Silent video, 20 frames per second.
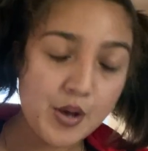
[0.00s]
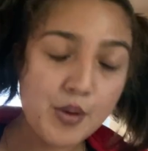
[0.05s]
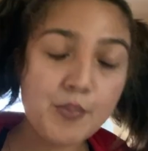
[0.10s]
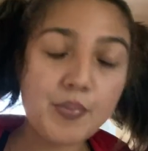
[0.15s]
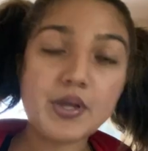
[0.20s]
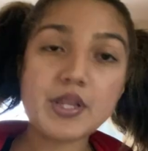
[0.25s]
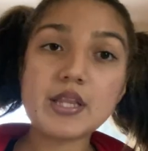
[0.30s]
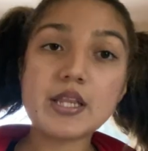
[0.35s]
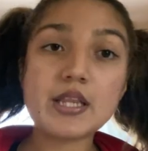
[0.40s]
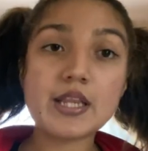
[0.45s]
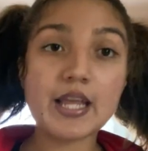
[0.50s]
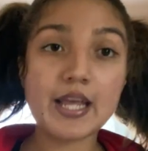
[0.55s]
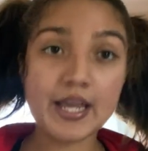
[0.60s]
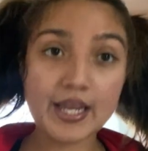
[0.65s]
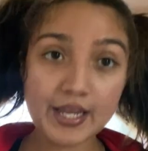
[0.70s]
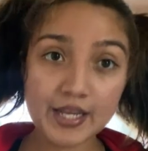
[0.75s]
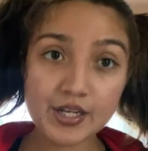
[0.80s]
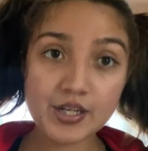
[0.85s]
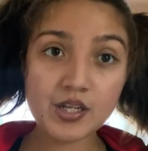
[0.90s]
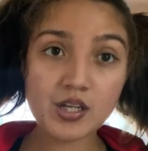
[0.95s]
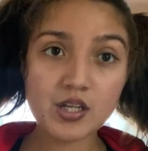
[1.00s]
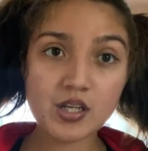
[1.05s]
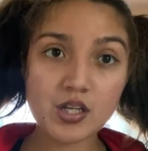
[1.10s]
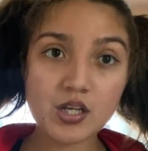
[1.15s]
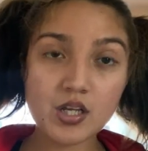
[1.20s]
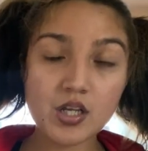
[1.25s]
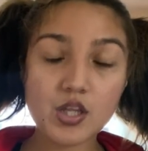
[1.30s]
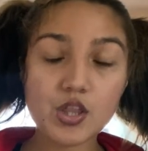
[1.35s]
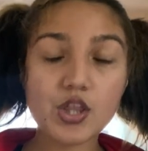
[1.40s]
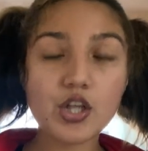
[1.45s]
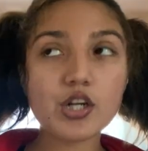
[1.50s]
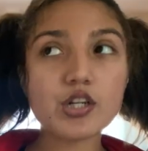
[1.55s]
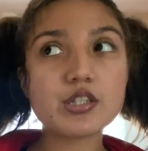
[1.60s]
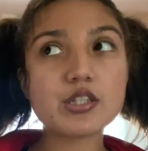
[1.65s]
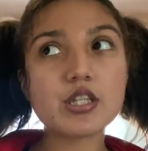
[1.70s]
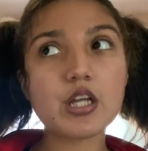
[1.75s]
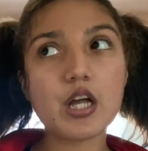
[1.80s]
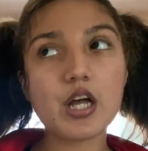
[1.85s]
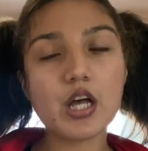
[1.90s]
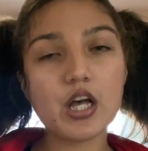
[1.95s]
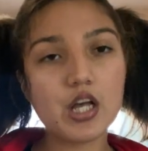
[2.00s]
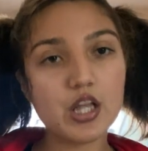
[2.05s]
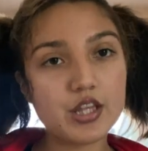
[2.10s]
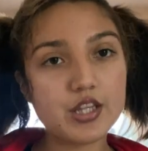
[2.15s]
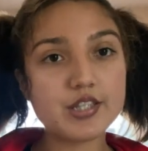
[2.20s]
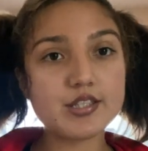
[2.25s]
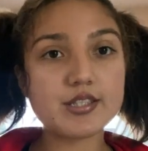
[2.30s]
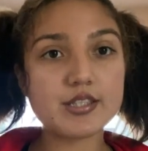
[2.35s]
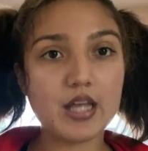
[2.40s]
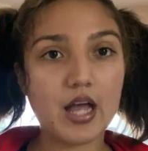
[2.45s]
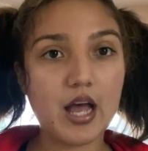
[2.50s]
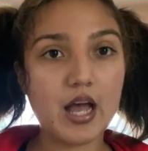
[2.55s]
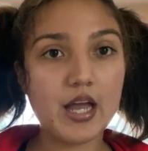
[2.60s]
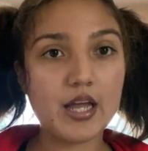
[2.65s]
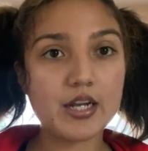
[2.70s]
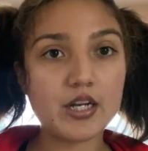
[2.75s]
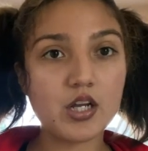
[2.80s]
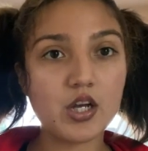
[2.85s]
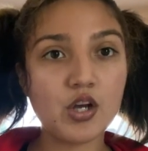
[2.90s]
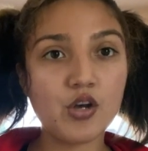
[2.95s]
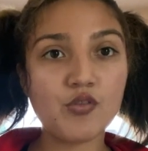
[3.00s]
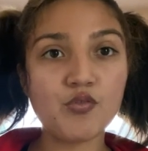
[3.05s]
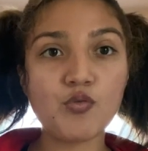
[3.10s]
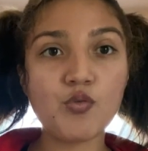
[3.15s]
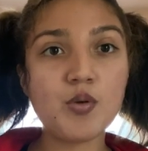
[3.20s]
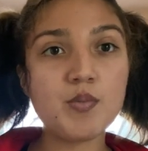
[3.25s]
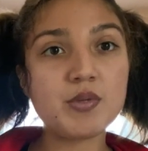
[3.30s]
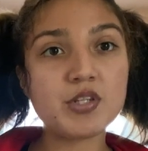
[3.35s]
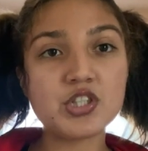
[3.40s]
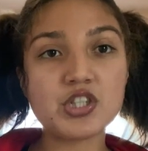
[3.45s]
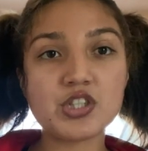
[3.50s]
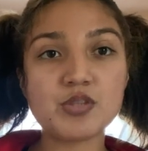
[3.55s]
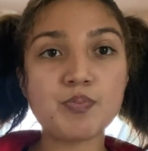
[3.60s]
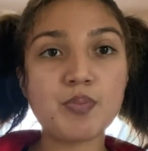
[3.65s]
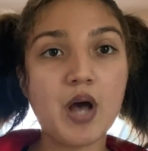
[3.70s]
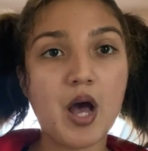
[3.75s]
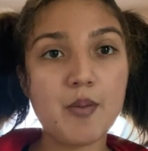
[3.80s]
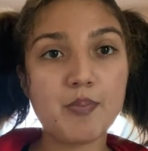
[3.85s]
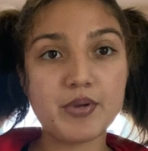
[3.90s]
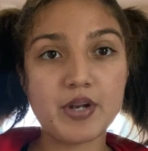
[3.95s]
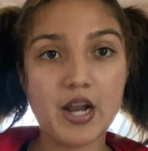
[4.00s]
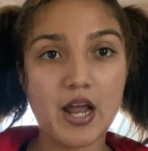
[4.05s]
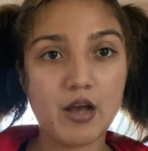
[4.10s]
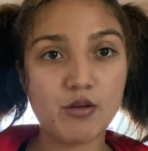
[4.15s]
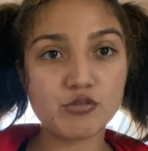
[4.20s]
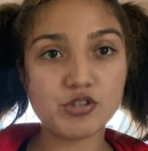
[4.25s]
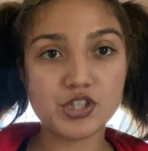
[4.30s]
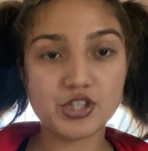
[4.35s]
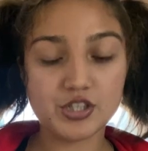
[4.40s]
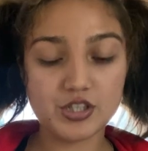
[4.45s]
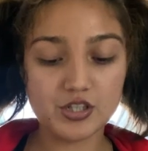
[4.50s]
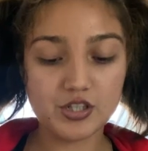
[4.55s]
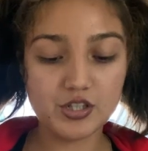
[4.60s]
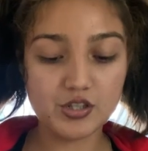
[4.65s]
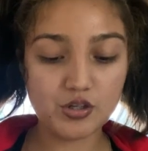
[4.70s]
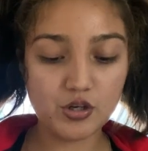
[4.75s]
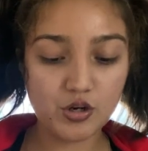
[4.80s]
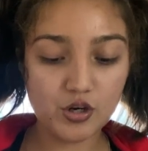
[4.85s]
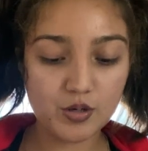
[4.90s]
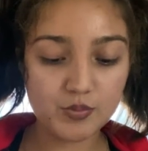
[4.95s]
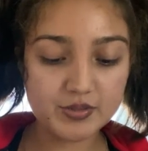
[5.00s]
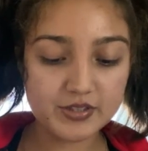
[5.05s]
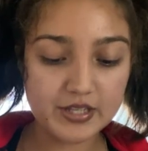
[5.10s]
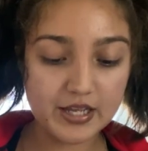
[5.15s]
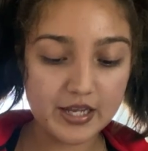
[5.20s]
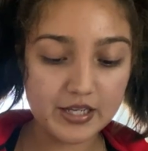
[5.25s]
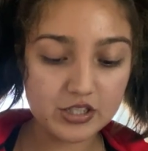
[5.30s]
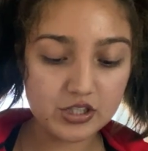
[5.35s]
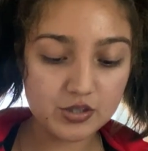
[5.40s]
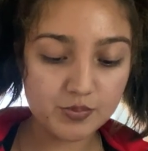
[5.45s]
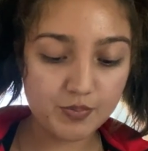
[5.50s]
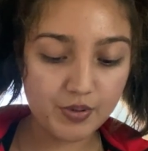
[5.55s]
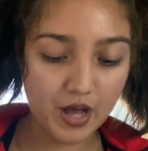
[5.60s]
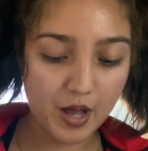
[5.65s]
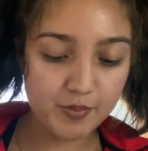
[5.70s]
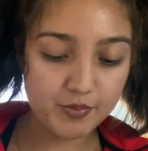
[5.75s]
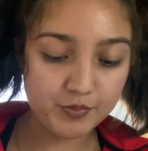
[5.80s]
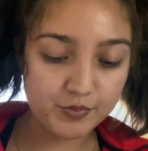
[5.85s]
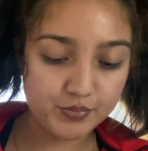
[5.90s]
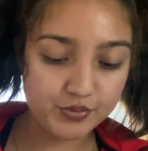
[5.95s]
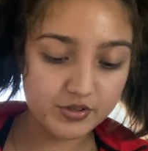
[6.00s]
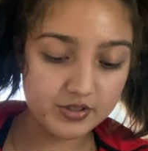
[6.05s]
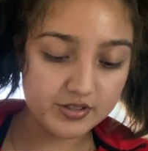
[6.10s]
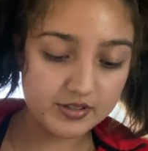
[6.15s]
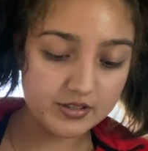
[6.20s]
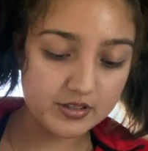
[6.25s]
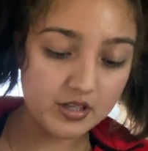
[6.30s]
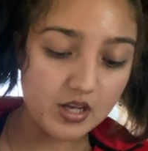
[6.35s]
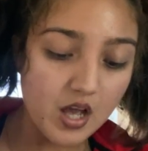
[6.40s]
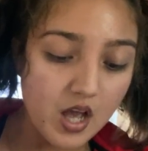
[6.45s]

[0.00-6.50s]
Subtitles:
But then there's the other side of women just popping out shit, you know what I'm saying? Just popping pussy.